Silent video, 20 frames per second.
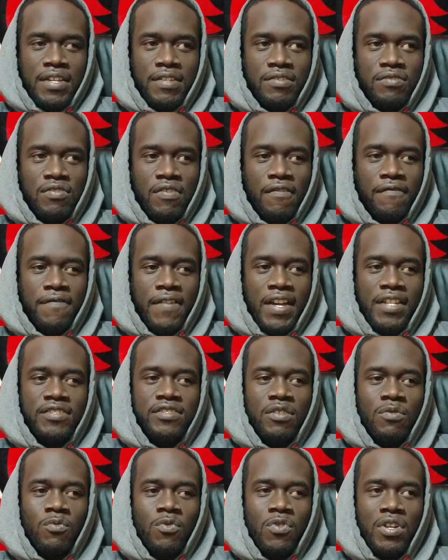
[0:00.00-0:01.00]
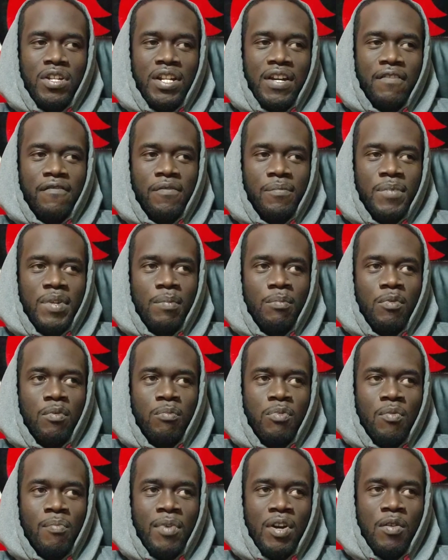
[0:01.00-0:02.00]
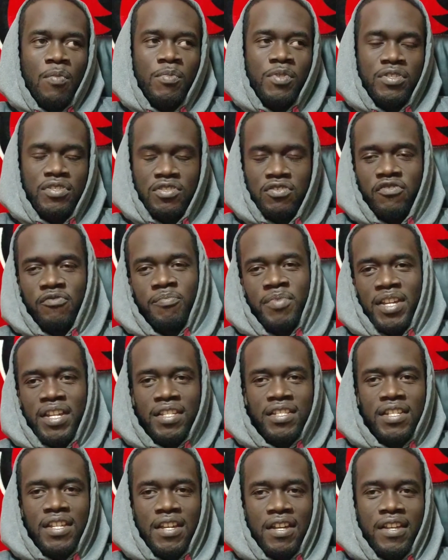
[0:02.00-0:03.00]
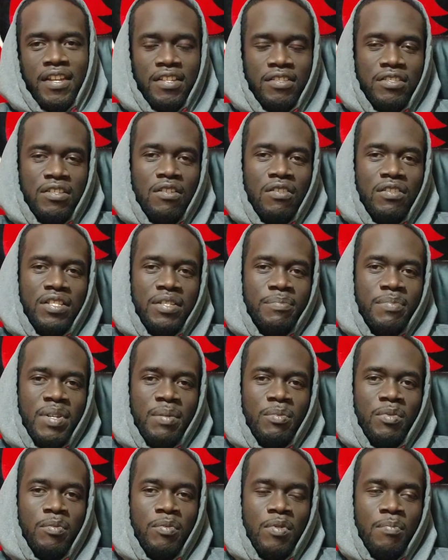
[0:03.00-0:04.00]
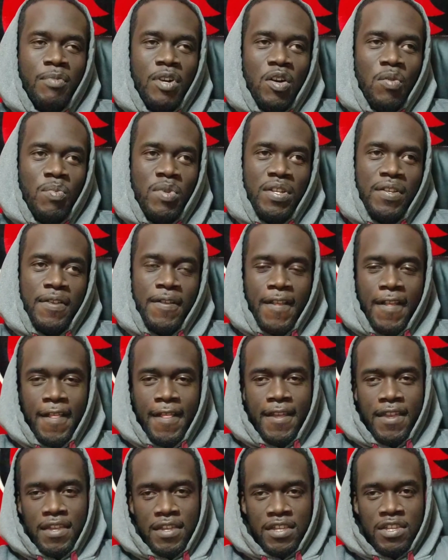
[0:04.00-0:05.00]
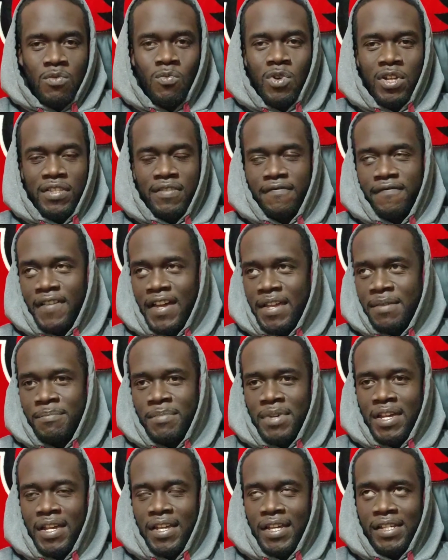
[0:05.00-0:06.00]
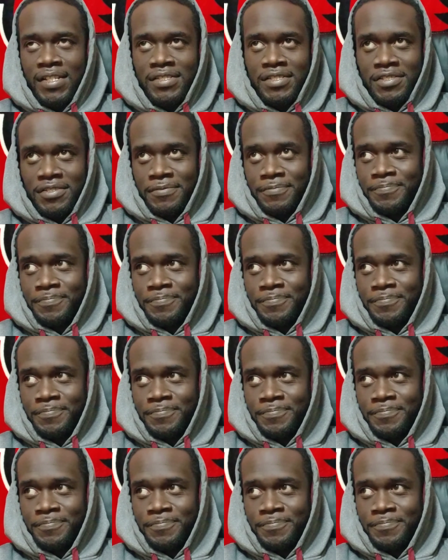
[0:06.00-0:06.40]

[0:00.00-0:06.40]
And you know, fights are won off of memorable moments. So if Pacquiao had the only memorable moment, he wanted to fight my ass.